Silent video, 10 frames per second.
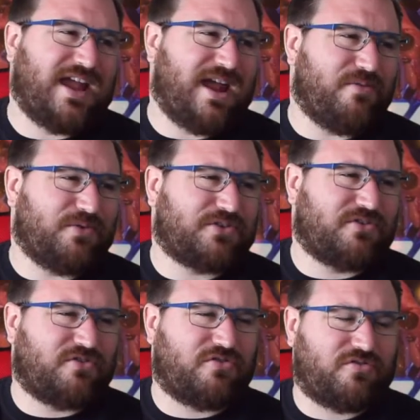It was
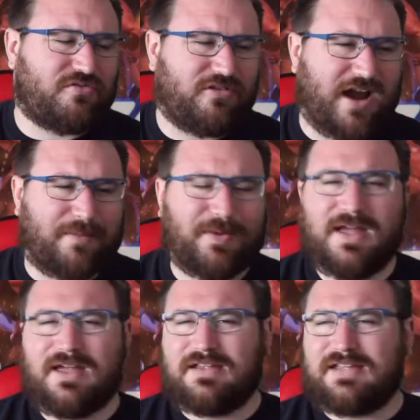crap.
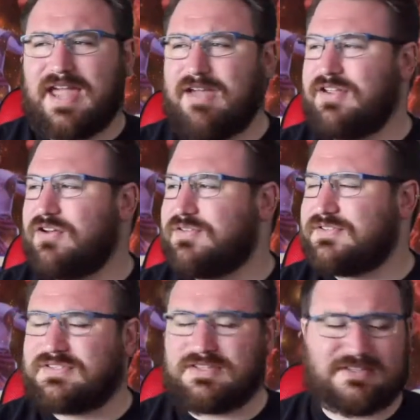Kevin
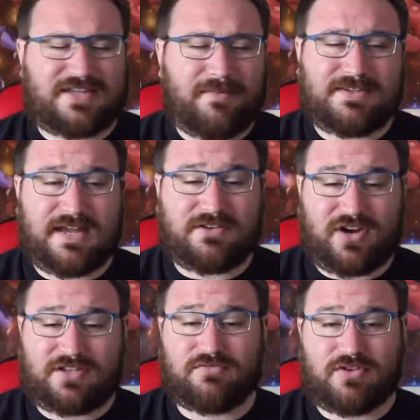Owens, Sami Zayn
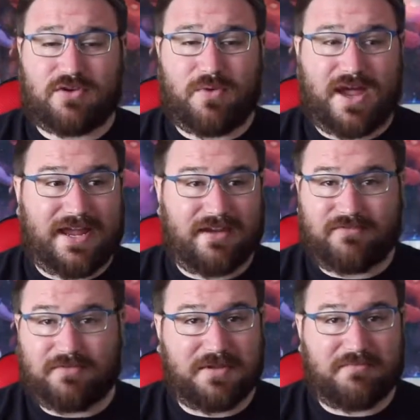tried to run away
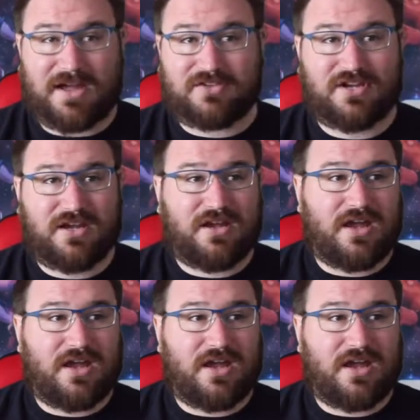from the match.